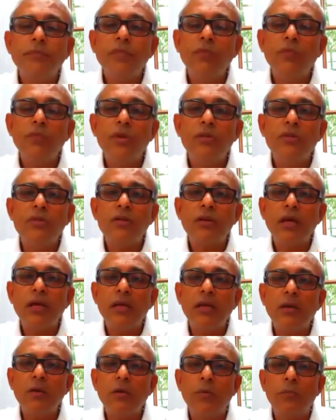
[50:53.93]
which is
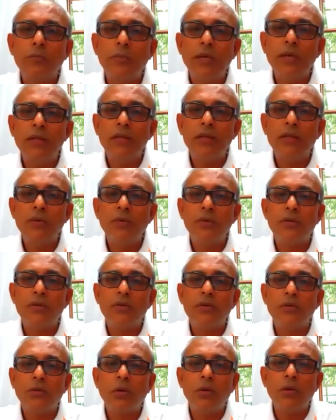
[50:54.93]
running on P L C, which
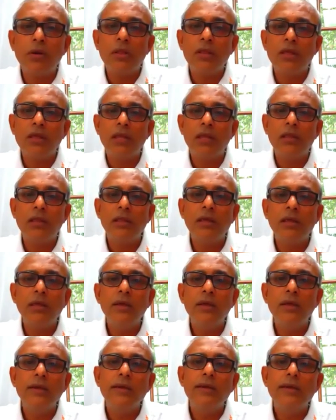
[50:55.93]
is not a C N C,
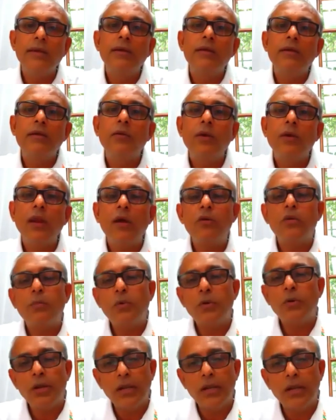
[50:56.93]
you will have to
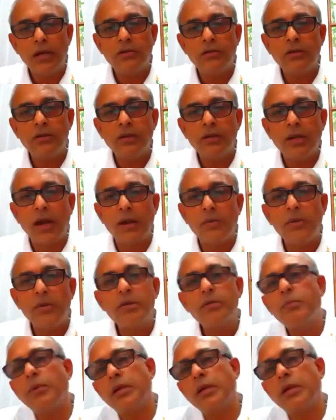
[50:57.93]
put in additional
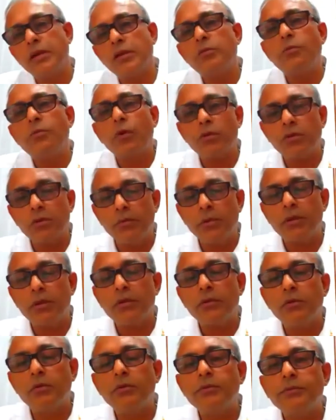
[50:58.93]
hardware, but it is possible to
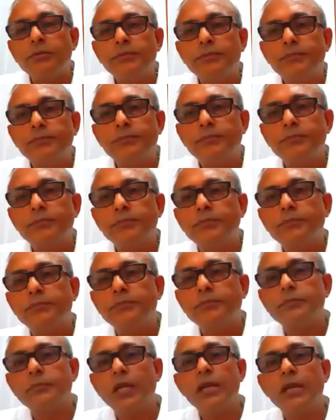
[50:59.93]

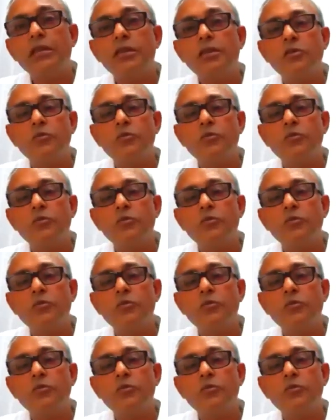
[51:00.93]
do. And it's